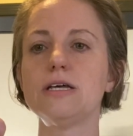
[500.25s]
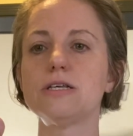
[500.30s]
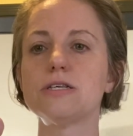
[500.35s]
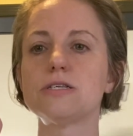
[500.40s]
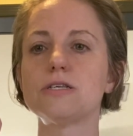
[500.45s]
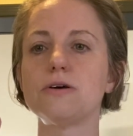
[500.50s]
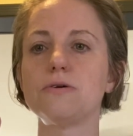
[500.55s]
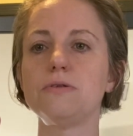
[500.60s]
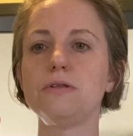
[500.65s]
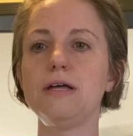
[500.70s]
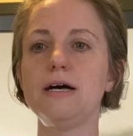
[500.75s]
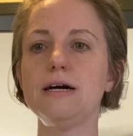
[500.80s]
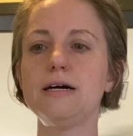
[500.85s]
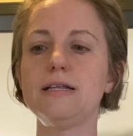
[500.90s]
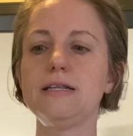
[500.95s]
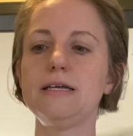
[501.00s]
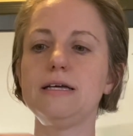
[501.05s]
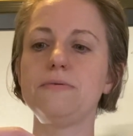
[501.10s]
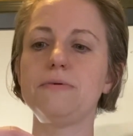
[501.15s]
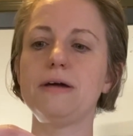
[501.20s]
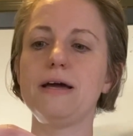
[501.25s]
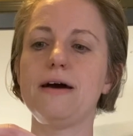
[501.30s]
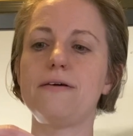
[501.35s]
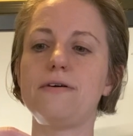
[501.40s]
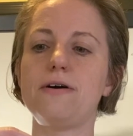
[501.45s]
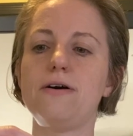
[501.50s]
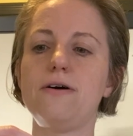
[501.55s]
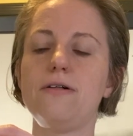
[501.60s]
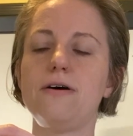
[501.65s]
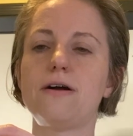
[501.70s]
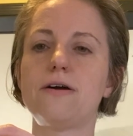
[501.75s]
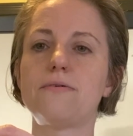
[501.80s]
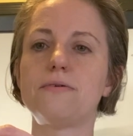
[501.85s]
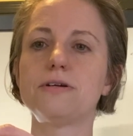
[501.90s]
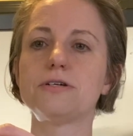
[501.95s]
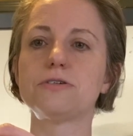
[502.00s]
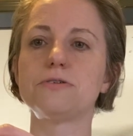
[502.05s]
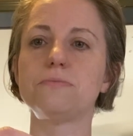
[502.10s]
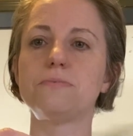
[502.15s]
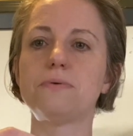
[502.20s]
So luckily, we have all our
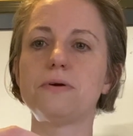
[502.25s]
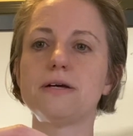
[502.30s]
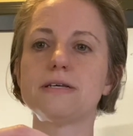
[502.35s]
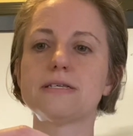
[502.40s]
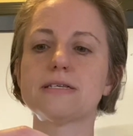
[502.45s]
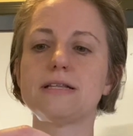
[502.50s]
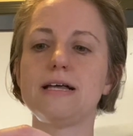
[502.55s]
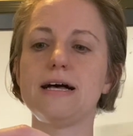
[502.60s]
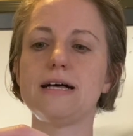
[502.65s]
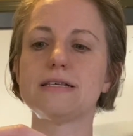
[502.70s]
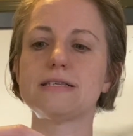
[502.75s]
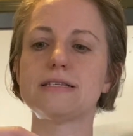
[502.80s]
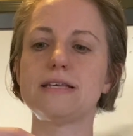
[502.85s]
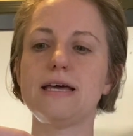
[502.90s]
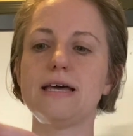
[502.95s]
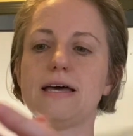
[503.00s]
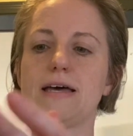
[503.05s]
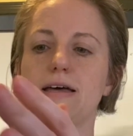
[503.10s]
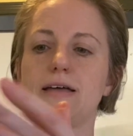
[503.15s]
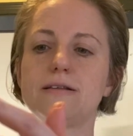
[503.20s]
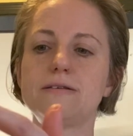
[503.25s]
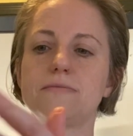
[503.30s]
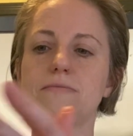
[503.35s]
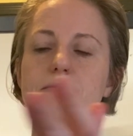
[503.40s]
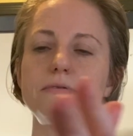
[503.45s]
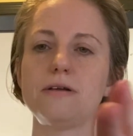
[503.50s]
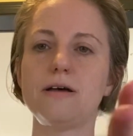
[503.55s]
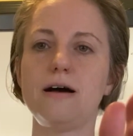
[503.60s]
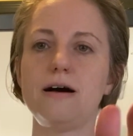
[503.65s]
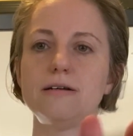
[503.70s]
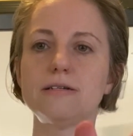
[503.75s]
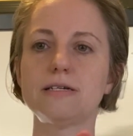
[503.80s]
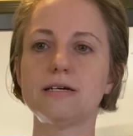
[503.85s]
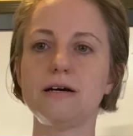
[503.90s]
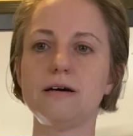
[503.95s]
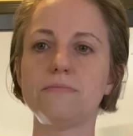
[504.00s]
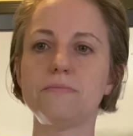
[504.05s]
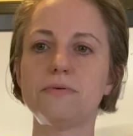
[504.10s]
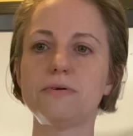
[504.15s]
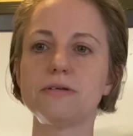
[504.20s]
original pressed glass head
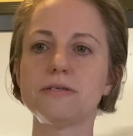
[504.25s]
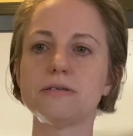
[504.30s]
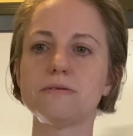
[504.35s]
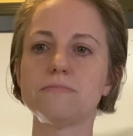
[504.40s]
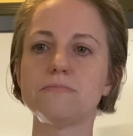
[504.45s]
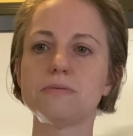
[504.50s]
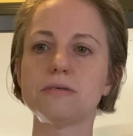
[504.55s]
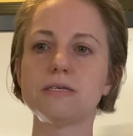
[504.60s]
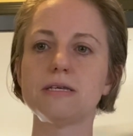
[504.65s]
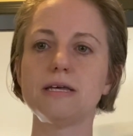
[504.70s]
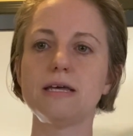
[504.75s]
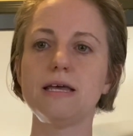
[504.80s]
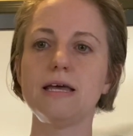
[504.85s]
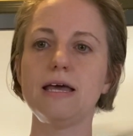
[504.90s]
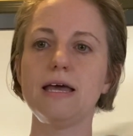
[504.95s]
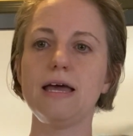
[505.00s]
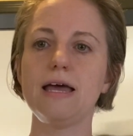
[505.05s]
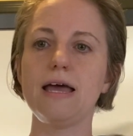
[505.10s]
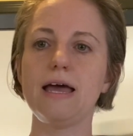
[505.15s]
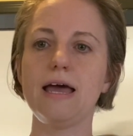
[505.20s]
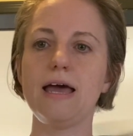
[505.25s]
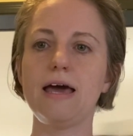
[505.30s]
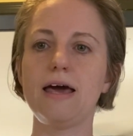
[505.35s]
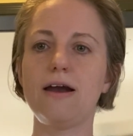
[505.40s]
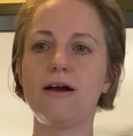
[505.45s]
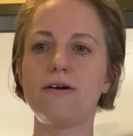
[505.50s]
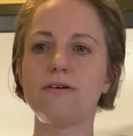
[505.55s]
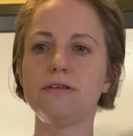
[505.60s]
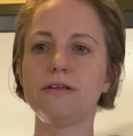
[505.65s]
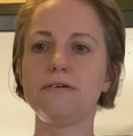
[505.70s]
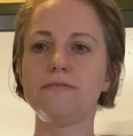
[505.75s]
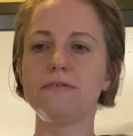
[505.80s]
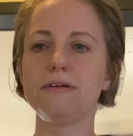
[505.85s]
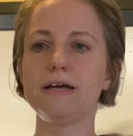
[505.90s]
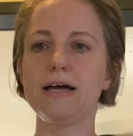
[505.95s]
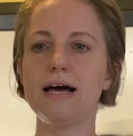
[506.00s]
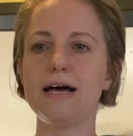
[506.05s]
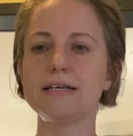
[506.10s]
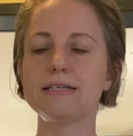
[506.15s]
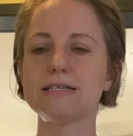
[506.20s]
octagon prisms and our
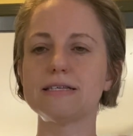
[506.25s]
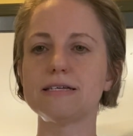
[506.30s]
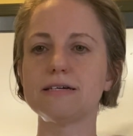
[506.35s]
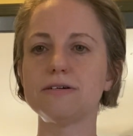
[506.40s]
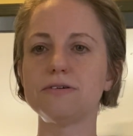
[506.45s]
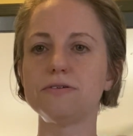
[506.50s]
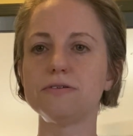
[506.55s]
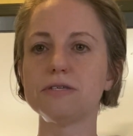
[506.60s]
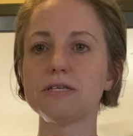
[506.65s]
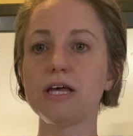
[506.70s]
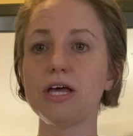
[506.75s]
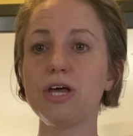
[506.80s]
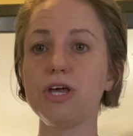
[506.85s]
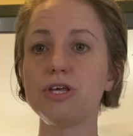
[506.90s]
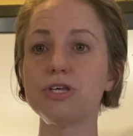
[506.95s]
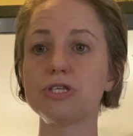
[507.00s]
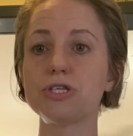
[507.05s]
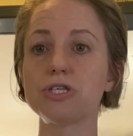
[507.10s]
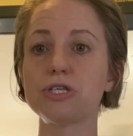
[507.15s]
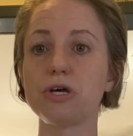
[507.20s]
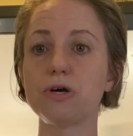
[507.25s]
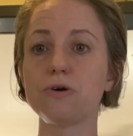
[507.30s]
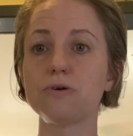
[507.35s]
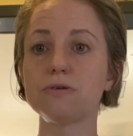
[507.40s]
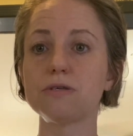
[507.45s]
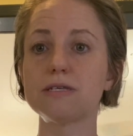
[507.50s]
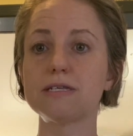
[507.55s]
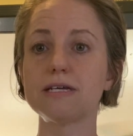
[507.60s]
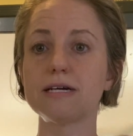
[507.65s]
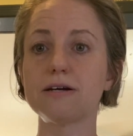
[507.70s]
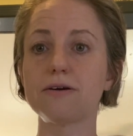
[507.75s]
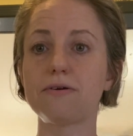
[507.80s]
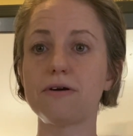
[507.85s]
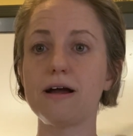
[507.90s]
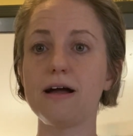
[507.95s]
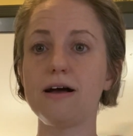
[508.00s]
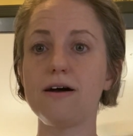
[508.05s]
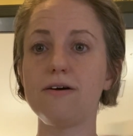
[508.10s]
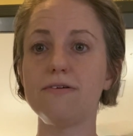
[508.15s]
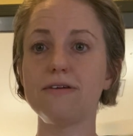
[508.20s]
lovely icicles. So stick
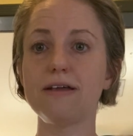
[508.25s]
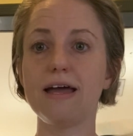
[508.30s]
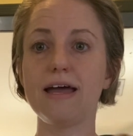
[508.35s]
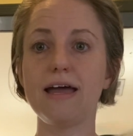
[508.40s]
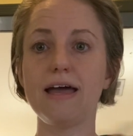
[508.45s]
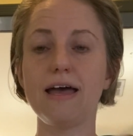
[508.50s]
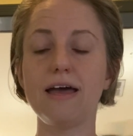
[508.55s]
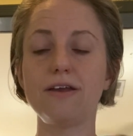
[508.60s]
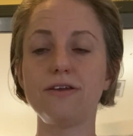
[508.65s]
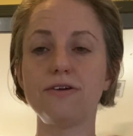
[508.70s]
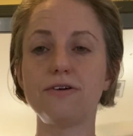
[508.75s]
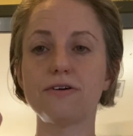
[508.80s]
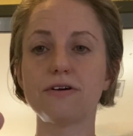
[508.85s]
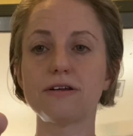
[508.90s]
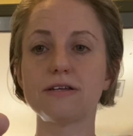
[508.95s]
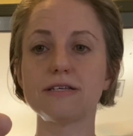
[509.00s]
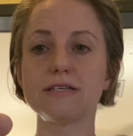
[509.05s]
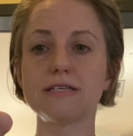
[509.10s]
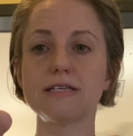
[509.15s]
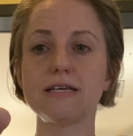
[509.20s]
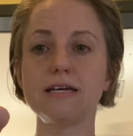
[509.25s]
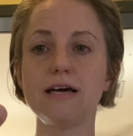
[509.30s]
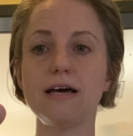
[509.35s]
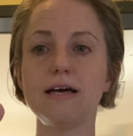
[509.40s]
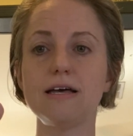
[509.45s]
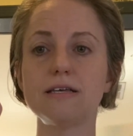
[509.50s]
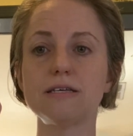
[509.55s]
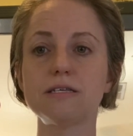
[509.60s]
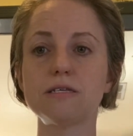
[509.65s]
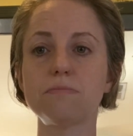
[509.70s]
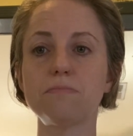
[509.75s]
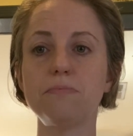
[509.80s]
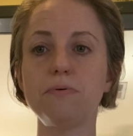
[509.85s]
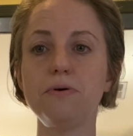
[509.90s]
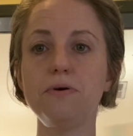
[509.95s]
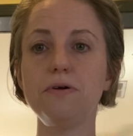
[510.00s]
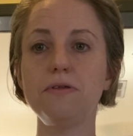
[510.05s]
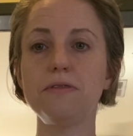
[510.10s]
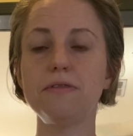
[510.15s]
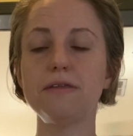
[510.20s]
around and you're going to see us
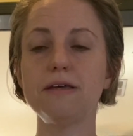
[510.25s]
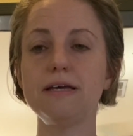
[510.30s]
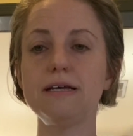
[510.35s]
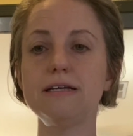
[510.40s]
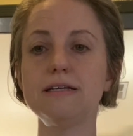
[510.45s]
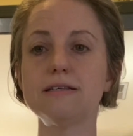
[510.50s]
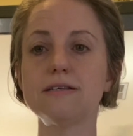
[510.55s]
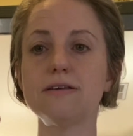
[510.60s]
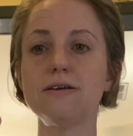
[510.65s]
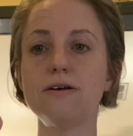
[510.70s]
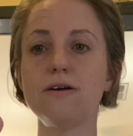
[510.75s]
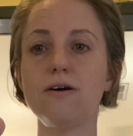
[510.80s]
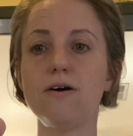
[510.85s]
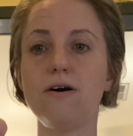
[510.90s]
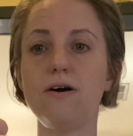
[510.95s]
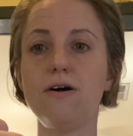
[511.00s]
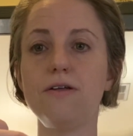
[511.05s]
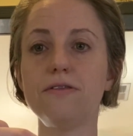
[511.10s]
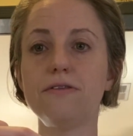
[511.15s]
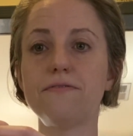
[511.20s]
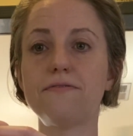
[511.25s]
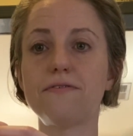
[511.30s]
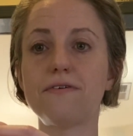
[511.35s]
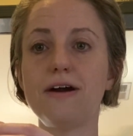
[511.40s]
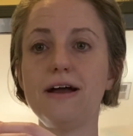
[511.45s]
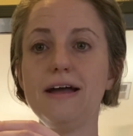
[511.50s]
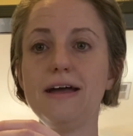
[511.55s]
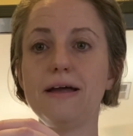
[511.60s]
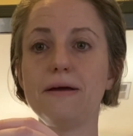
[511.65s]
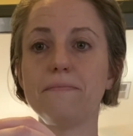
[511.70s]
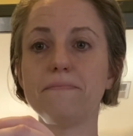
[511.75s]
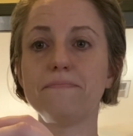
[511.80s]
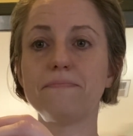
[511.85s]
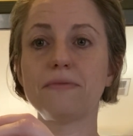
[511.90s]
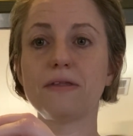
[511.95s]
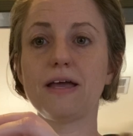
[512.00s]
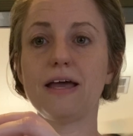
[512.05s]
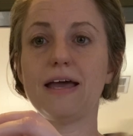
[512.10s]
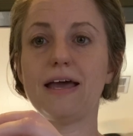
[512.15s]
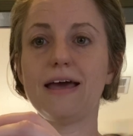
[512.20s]
put these on the frame,
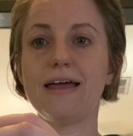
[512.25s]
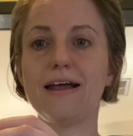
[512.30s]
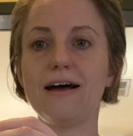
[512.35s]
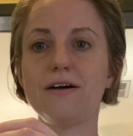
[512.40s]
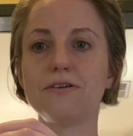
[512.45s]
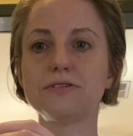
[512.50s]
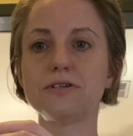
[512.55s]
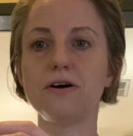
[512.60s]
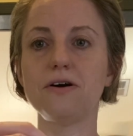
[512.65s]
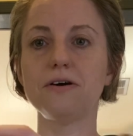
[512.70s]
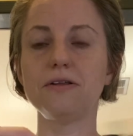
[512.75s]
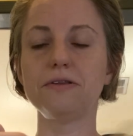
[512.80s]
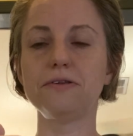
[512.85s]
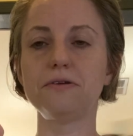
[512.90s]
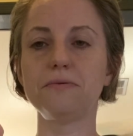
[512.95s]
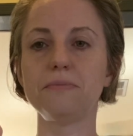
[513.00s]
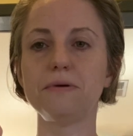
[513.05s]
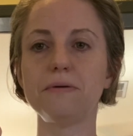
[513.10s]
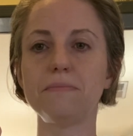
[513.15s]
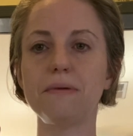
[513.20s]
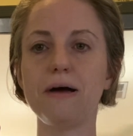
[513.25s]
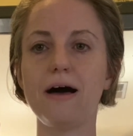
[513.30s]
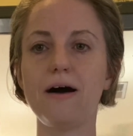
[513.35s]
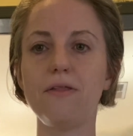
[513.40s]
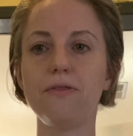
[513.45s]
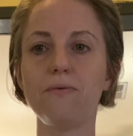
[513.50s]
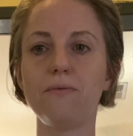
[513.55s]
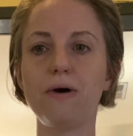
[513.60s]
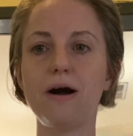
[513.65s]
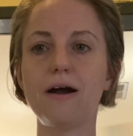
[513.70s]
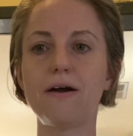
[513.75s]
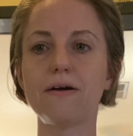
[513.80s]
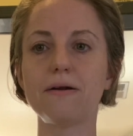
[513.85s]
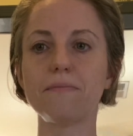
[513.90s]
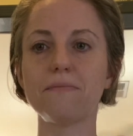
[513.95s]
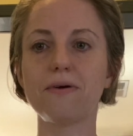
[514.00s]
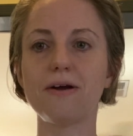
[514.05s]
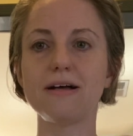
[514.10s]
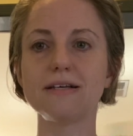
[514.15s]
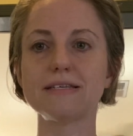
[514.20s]
and I'll talk a little bit about the
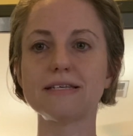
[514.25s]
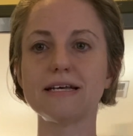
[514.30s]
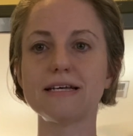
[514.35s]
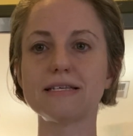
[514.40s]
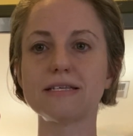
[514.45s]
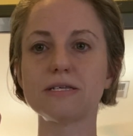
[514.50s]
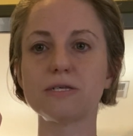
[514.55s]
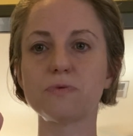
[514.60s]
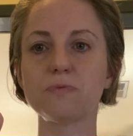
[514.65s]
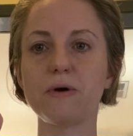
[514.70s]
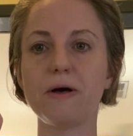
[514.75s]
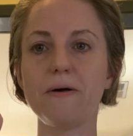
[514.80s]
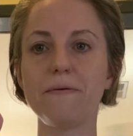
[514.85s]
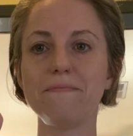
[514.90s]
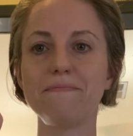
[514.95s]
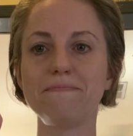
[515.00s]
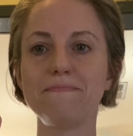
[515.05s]
wiring process as well.